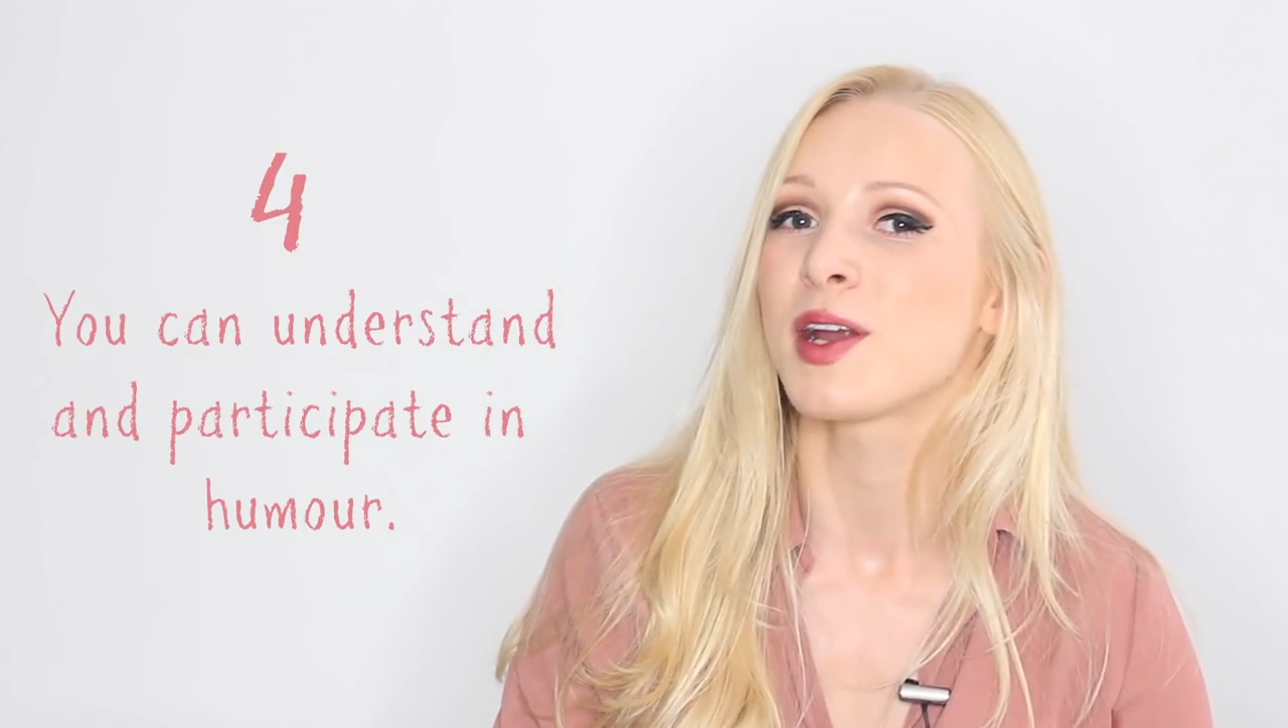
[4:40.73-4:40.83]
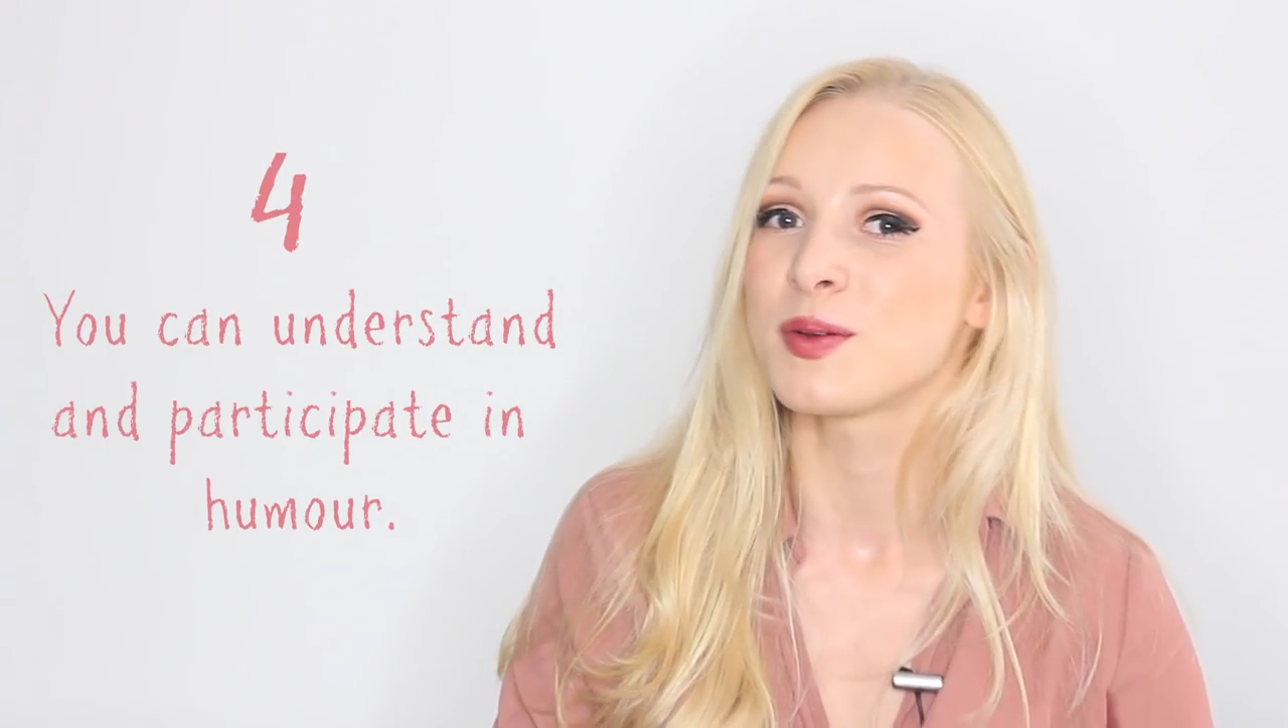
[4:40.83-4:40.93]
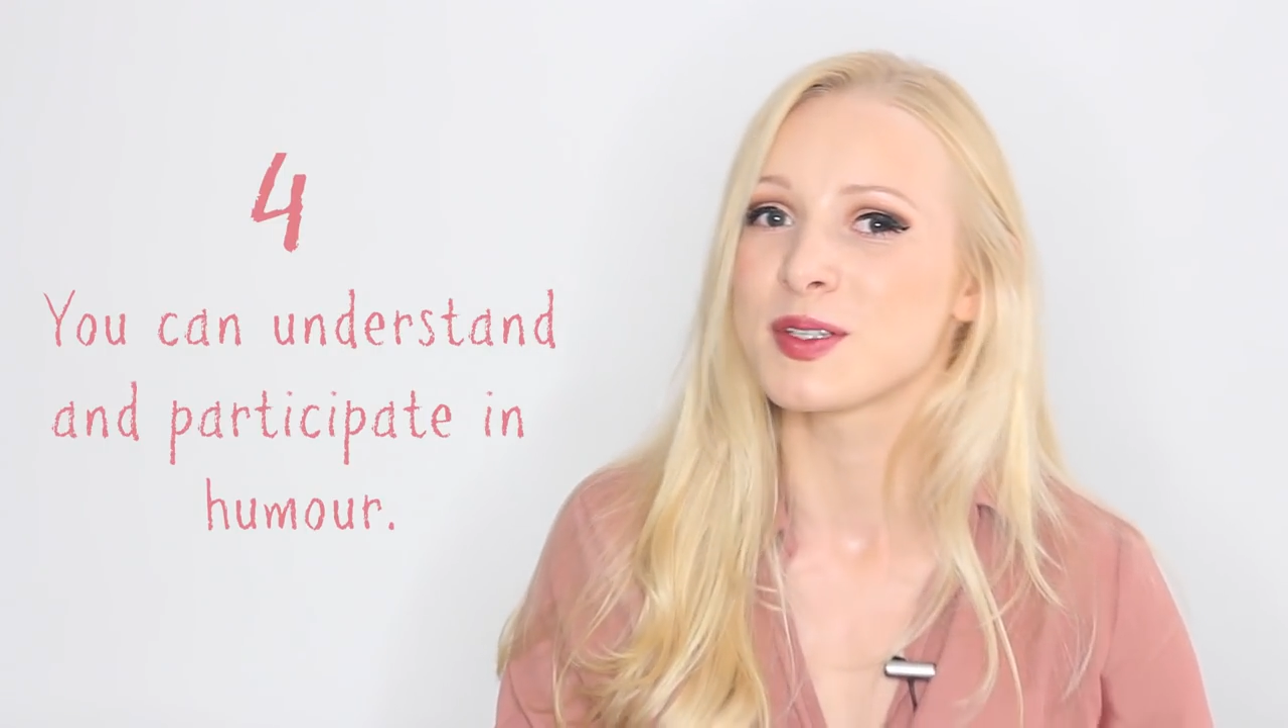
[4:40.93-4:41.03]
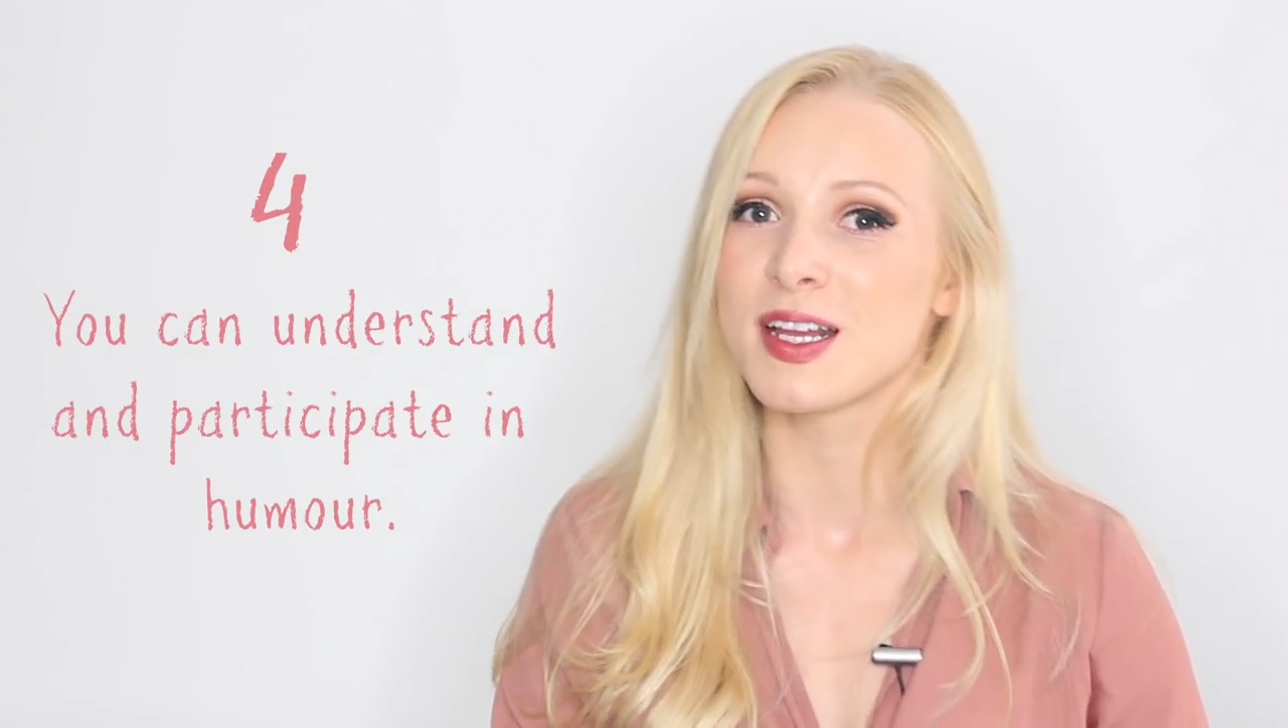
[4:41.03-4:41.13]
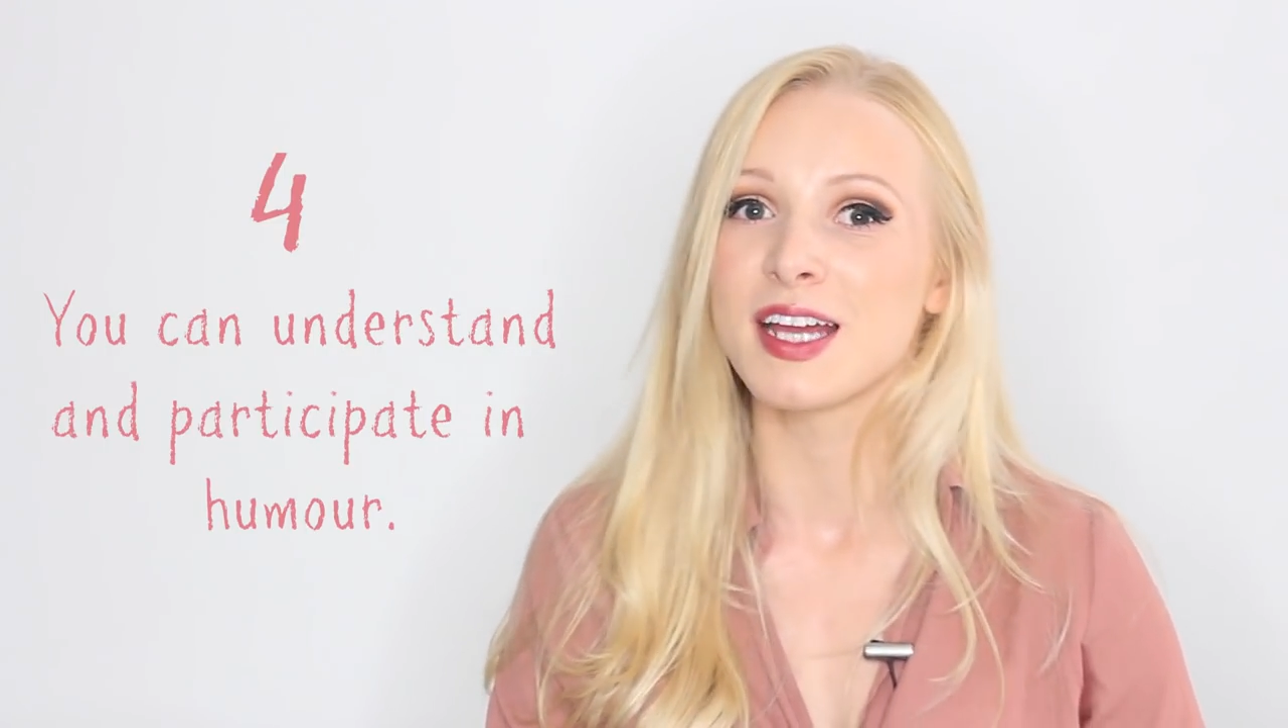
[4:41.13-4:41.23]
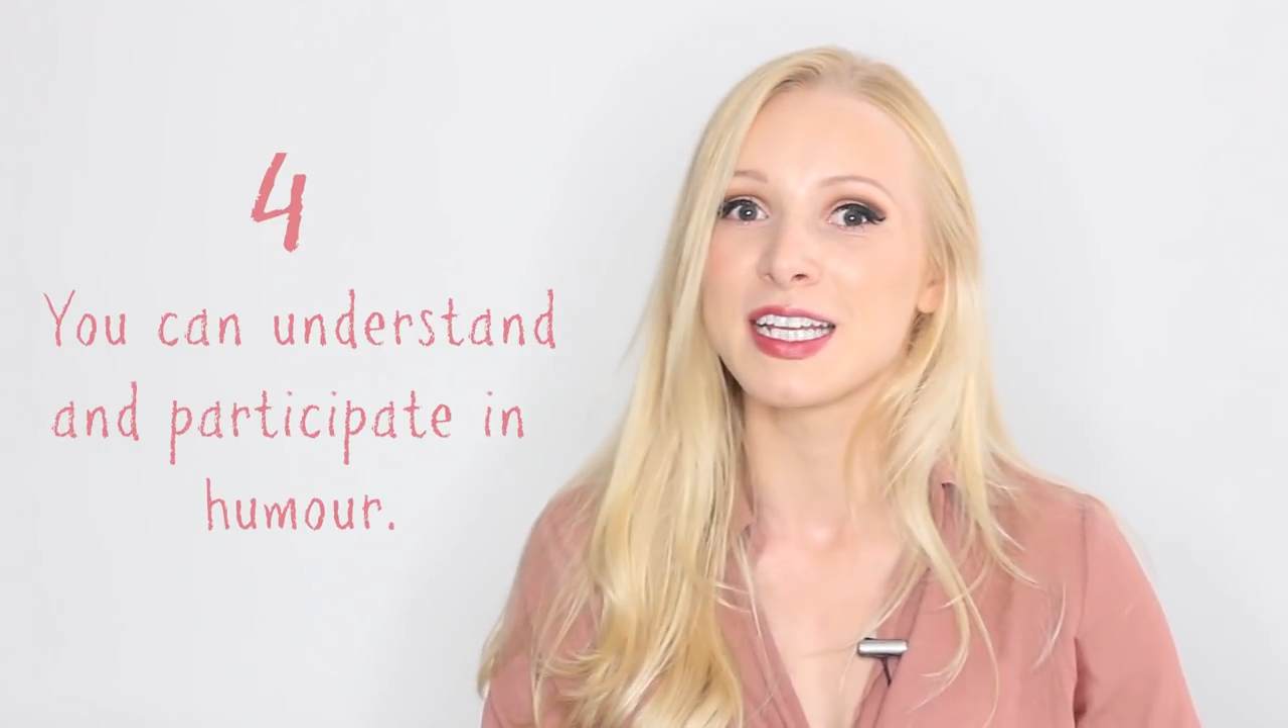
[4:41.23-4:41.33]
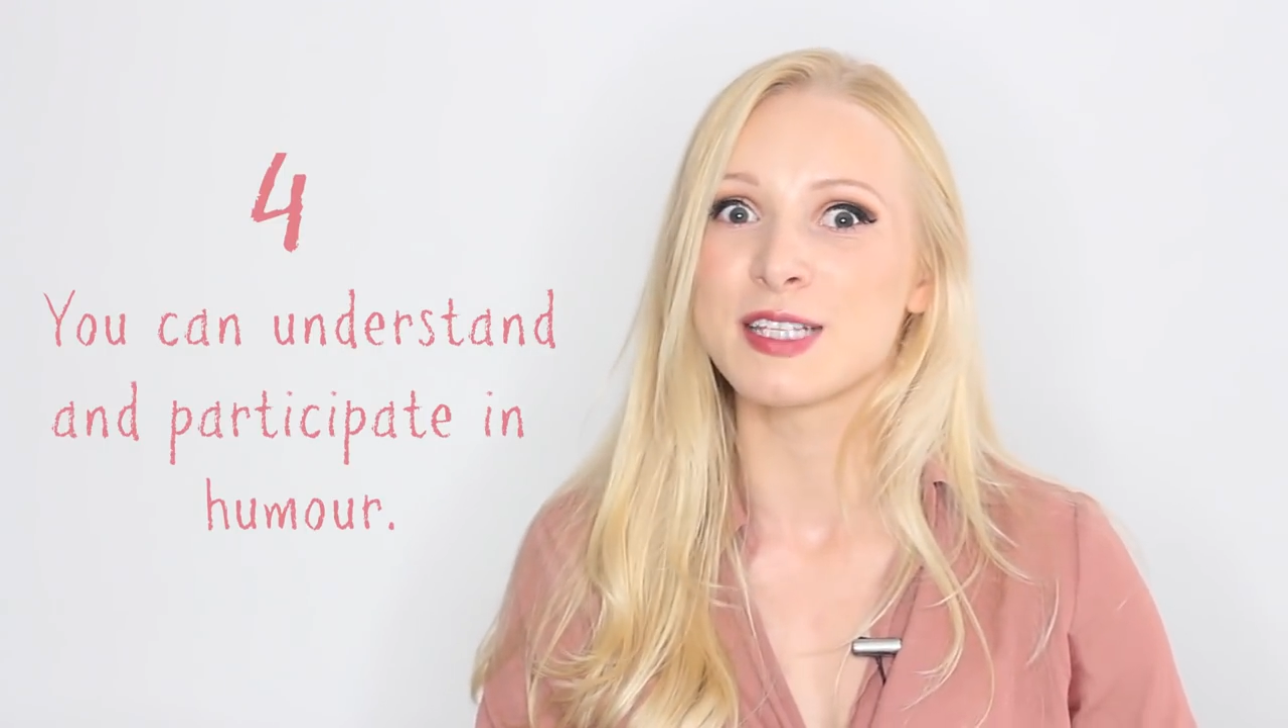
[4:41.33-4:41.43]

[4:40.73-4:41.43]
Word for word: I was learning